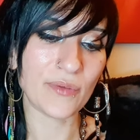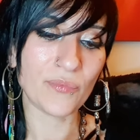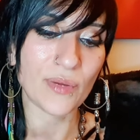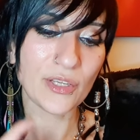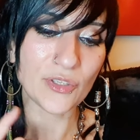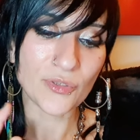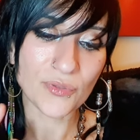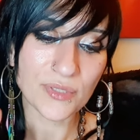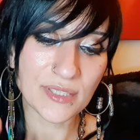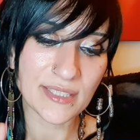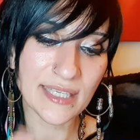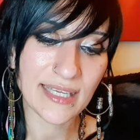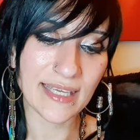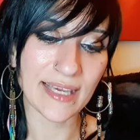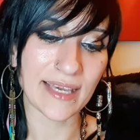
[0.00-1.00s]
And when you
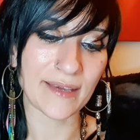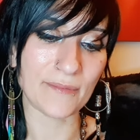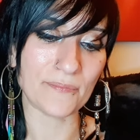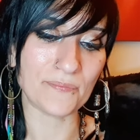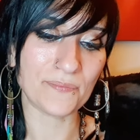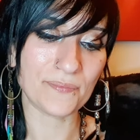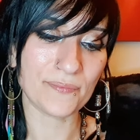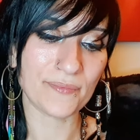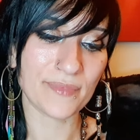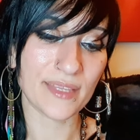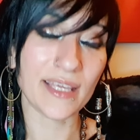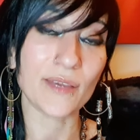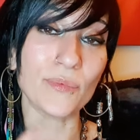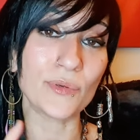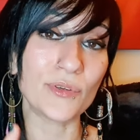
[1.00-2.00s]
see him,
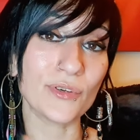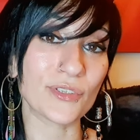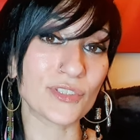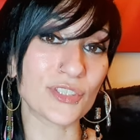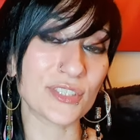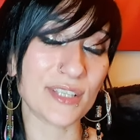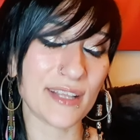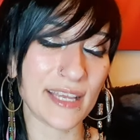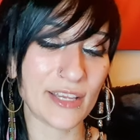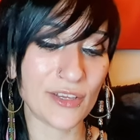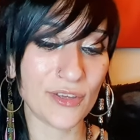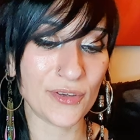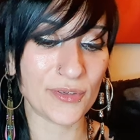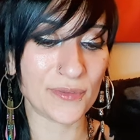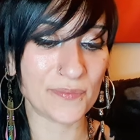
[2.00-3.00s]
he will look just like
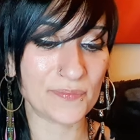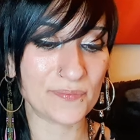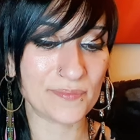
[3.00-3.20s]
you.